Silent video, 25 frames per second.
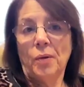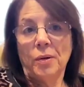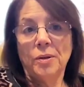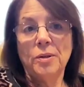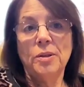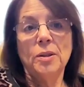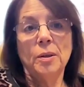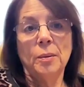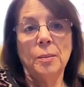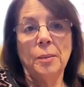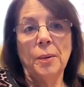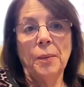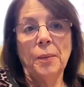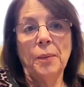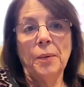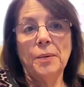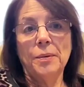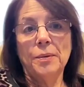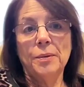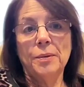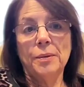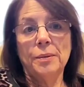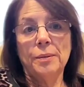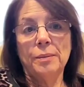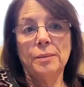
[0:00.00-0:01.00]
on Slimming
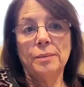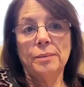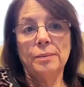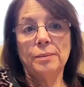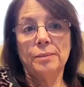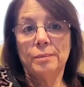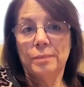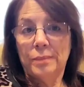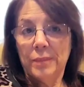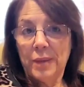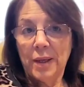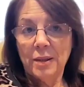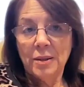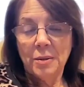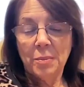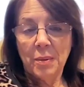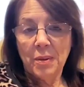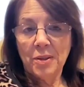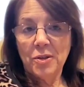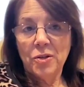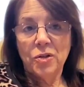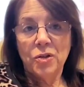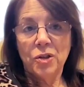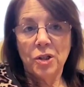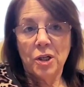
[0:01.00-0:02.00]
World. That's my
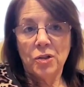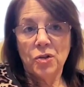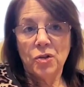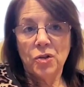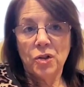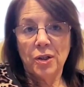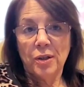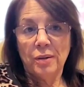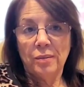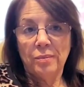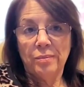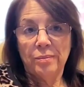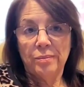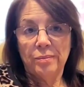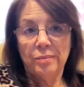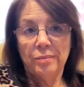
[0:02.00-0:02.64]
suggestion.